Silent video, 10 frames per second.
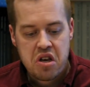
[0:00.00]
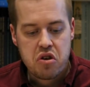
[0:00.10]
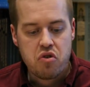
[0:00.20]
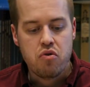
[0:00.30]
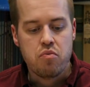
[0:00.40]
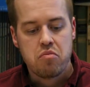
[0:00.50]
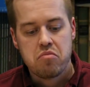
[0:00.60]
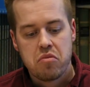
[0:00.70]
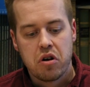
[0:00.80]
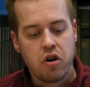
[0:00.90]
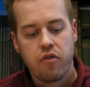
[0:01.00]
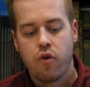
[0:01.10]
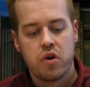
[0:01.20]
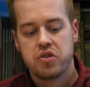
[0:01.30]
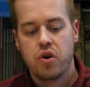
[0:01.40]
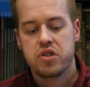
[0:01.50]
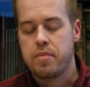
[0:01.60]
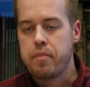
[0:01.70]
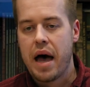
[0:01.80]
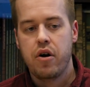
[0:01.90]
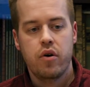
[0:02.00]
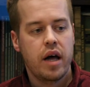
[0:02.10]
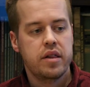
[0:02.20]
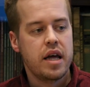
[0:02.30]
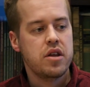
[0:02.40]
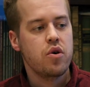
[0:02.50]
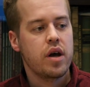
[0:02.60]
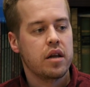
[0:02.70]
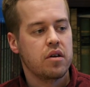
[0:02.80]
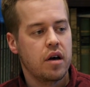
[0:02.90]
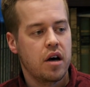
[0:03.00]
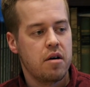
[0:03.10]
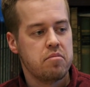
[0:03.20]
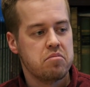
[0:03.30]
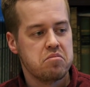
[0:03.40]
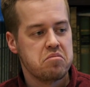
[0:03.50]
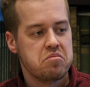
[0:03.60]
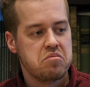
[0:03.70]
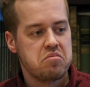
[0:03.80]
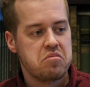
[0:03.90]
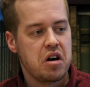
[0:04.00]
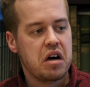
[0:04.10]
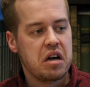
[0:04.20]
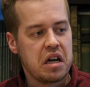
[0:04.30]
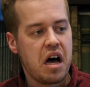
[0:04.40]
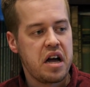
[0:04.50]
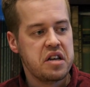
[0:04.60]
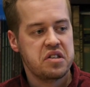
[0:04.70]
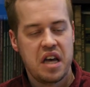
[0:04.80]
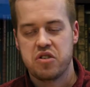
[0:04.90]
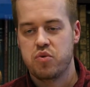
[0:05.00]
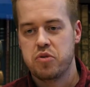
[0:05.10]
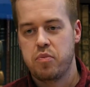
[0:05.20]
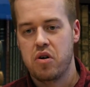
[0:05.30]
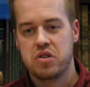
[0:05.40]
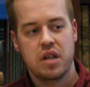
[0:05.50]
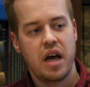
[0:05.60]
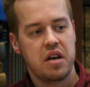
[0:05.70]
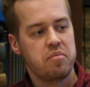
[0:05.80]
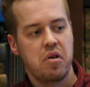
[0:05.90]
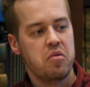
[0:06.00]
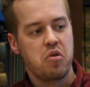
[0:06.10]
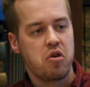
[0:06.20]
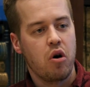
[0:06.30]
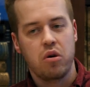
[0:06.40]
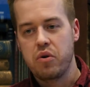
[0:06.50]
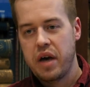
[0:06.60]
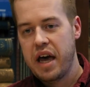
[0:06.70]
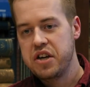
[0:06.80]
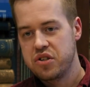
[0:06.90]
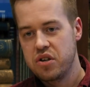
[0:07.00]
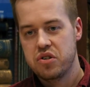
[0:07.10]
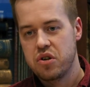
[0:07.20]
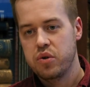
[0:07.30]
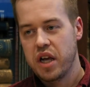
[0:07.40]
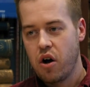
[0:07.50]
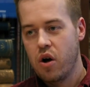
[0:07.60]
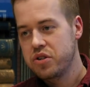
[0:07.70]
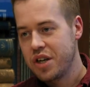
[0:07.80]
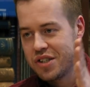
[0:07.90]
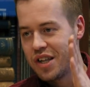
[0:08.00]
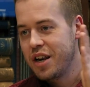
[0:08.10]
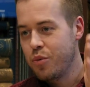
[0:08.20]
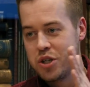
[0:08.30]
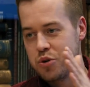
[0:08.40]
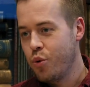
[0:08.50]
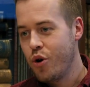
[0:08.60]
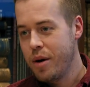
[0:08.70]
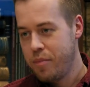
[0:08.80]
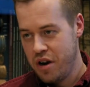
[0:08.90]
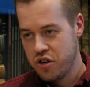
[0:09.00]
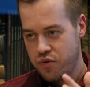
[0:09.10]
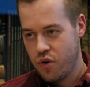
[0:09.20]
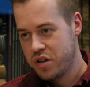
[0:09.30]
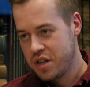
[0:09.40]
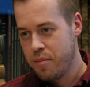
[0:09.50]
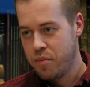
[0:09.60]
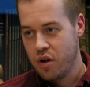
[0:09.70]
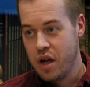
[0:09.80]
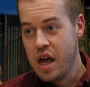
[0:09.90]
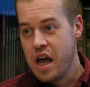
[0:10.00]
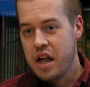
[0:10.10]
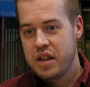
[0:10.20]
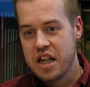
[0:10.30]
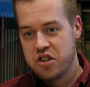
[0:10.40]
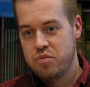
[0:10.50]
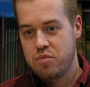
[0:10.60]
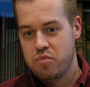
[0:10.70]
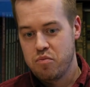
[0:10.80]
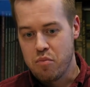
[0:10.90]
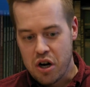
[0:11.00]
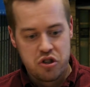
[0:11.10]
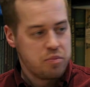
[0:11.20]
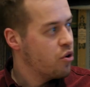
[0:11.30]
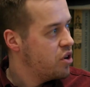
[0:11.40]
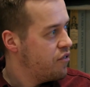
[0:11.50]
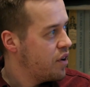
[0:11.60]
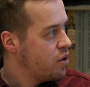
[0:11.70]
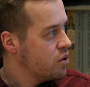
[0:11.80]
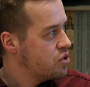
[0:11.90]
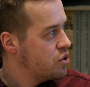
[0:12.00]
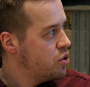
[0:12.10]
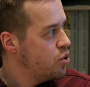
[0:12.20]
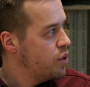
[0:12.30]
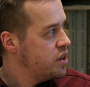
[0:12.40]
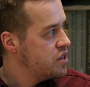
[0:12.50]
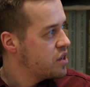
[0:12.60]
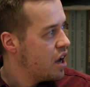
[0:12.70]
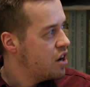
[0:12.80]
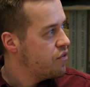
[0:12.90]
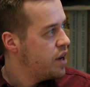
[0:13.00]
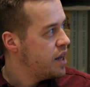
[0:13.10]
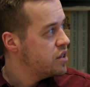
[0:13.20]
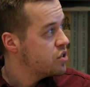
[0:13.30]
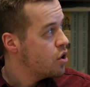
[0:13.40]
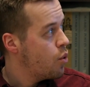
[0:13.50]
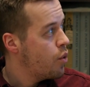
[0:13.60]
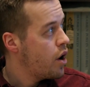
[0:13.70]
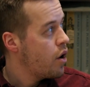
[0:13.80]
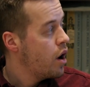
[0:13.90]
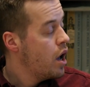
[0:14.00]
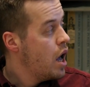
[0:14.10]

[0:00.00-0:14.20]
you look for a certain pattern, and then you get lines as response, like collocations, so the context in which word appears, for example. That's much more difficult to do with this kind of data, so we're